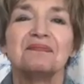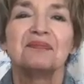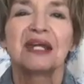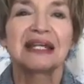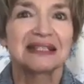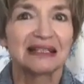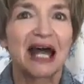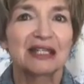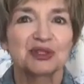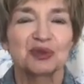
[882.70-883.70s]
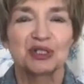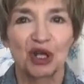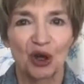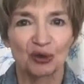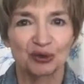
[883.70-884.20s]
but as a last
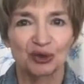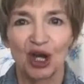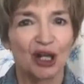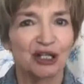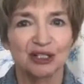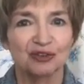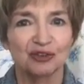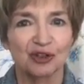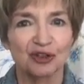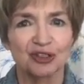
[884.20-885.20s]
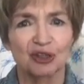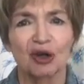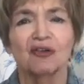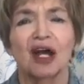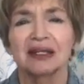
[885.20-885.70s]
result, not as a first, oh,
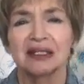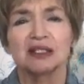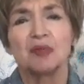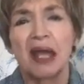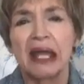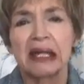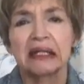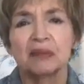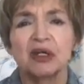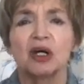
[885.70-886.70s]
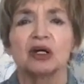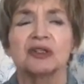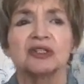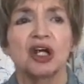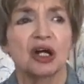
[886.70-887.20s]
I've got this pain. Let me call the
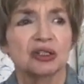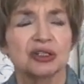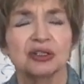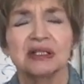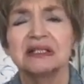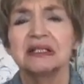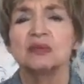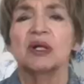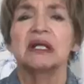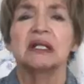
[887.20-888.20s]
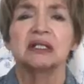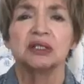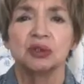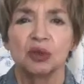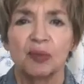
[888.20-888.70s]
doctor and see what he can
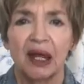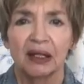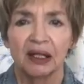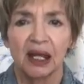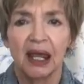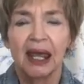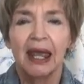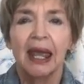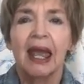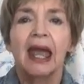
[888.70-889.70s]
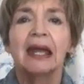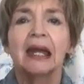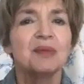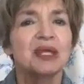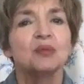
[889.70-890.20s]
do about it. And I
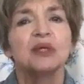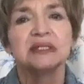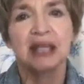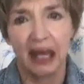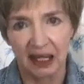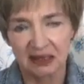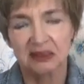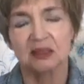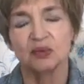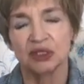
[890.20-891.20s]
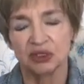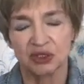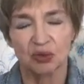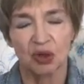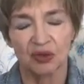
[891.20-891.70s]
mean, we test and we
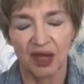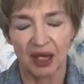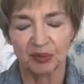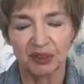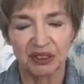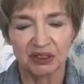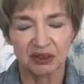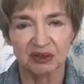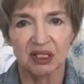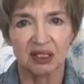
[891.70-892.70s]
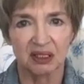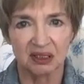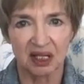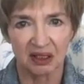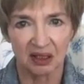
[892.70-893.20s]
do all that. Please don't take
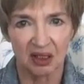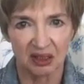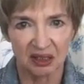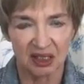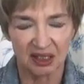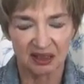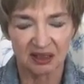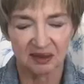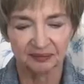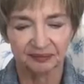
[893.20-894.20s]
this out of context.